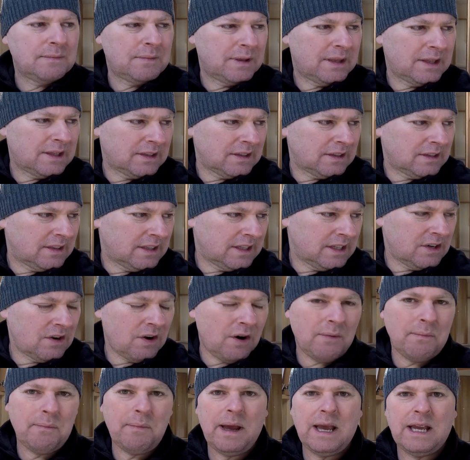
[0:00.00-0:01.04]
They're
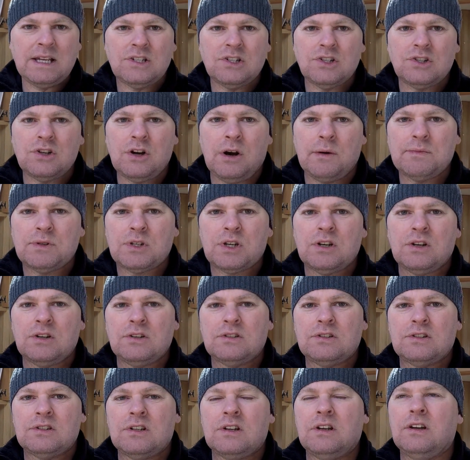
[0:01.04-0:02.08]
not major jobs
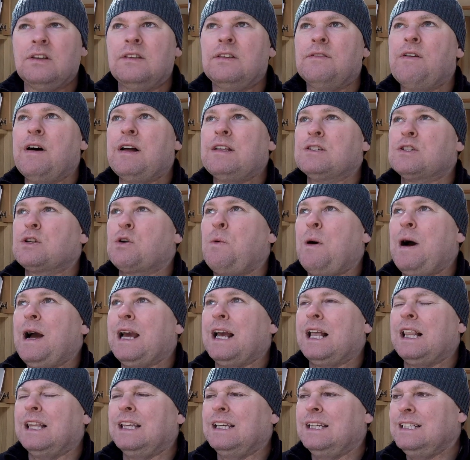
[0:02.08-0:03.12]
because the van's quite
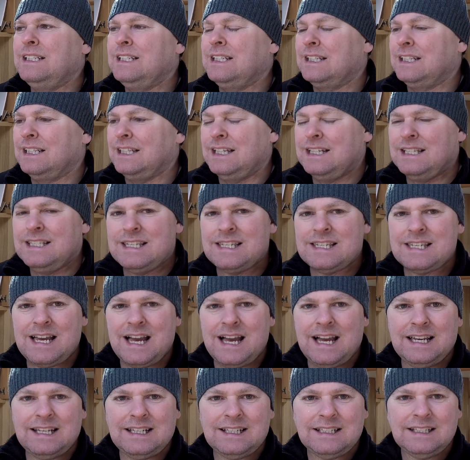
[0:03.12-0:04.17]
clean
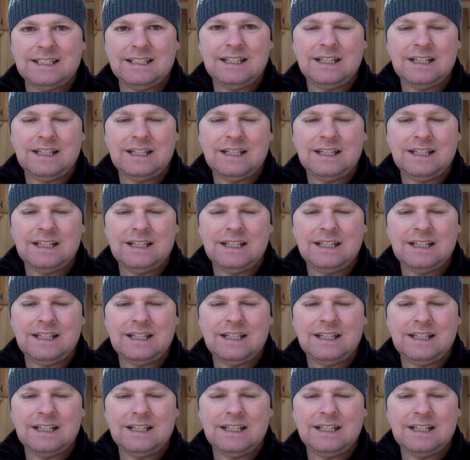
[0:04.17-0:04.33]
inside.